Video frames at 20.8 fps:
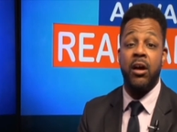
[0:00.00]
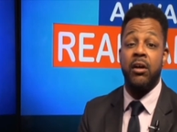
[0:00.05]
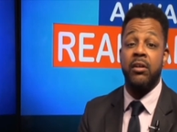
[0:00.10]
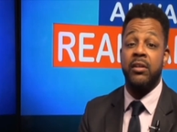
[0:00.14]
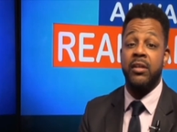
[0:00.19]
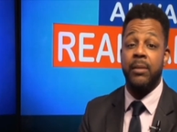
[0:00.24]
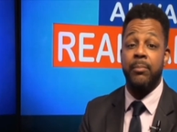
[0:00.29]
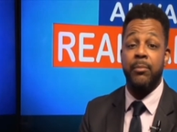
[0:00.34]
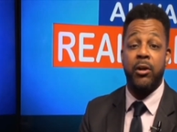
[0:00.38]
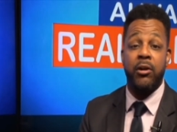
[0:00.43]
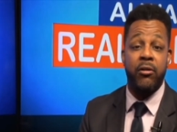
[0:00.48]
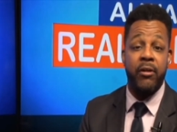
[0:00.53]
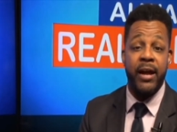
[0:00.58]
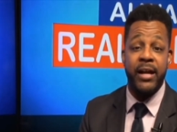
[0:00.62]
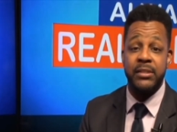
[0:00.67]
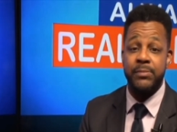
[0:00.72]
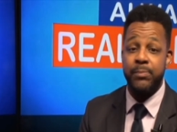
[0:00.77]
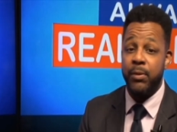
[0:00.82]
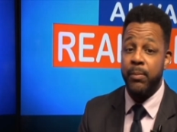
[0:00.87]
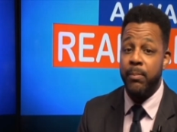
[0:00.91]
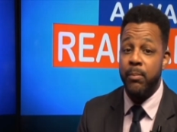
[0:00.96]
Democrats,
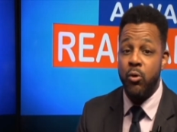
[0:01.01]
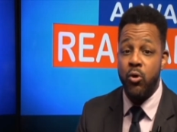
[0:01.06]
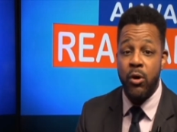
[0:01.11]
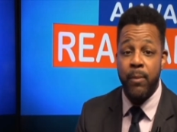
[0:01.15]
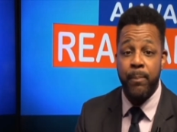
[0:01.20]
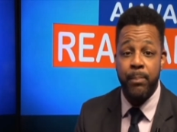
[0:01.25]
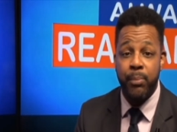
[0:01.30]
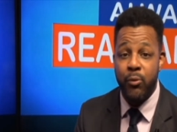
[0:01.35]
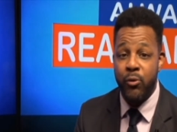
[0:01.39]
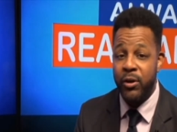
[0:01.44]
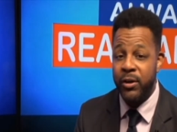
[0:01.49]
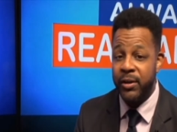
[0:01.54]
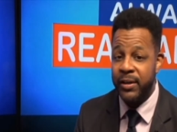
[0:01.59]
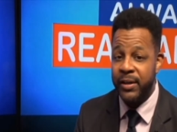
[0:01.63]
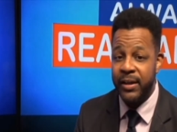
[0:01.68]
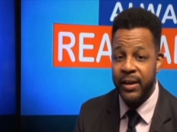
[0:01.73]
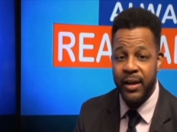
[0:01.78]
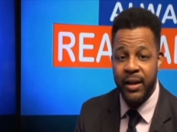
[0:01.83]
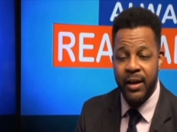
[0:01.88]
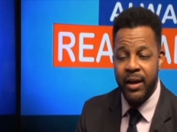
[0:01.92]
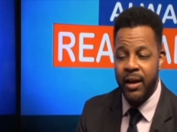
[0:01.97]
but more
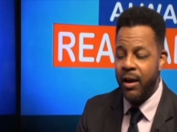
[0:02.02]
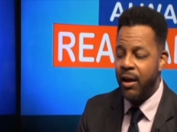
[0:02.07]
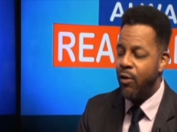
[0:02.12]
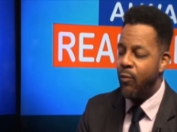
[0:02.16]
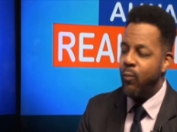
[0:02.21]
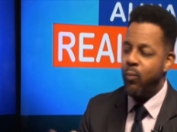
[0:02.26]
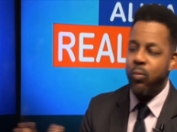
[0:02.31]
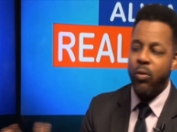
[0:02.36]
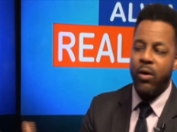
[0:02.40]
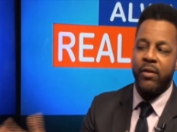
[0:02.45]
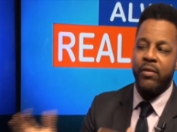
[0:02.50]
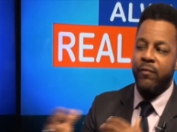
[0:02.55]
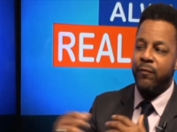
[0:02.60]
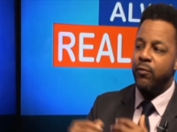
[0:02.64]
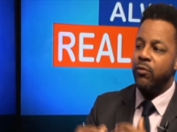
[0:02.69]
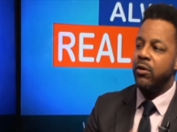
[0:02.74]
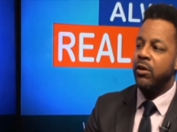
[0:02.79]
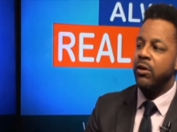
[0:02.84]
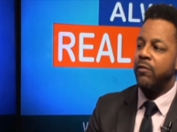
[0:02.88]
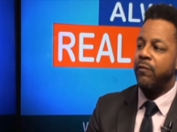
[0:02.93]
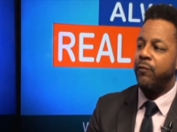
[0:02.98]
importantly, a wonderful
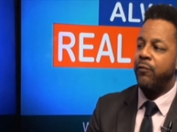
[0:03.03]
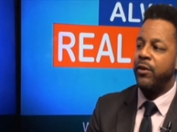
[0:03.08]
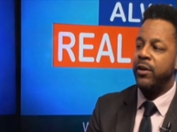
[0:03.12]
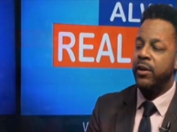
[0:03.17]
good friend of